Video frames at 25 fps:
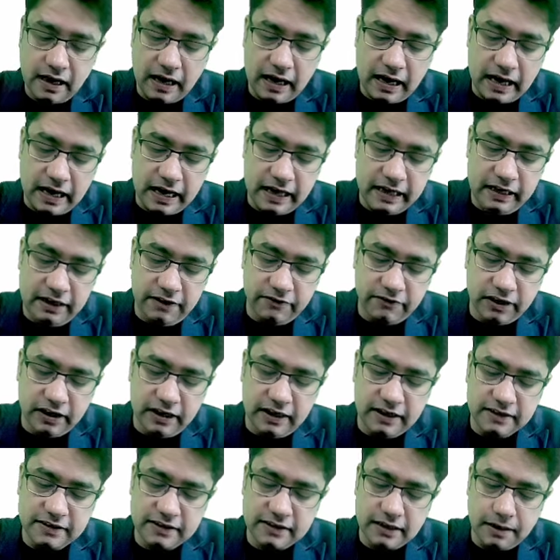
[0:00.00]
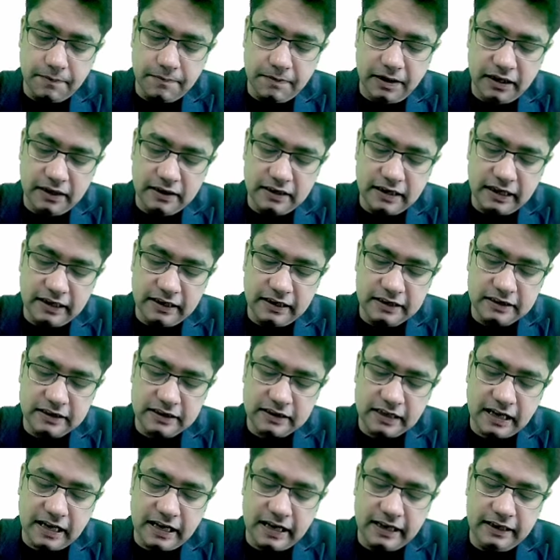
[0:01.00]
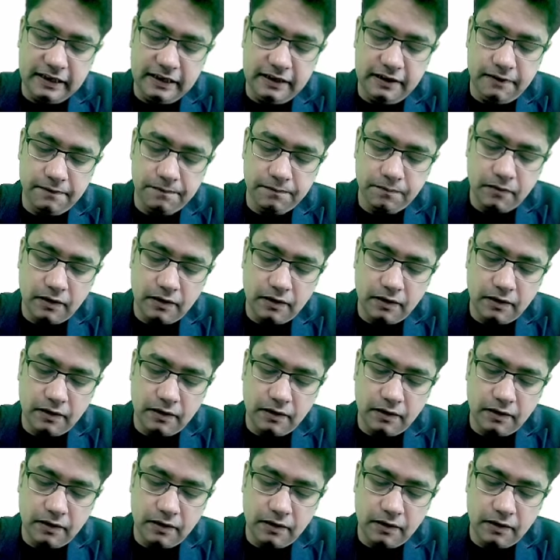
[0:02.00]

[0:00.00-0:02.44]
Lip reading: I word is coming, that is I.